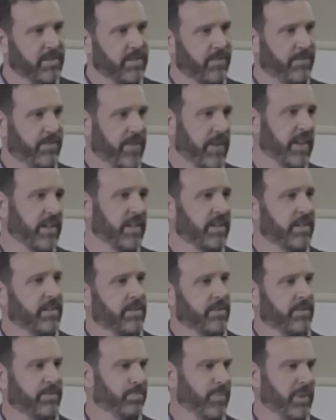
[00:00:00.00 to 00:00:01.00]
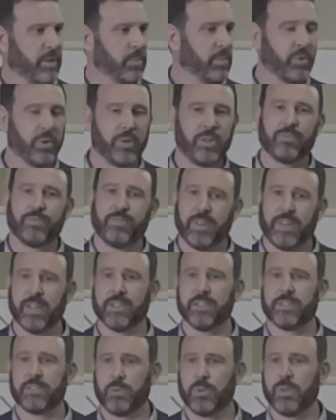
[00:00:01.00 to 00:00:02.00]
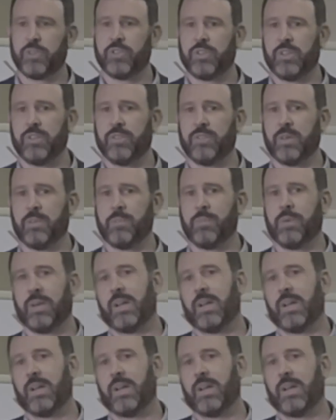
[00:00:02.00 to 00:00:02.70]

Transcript: fail. The employees fail to achieve them,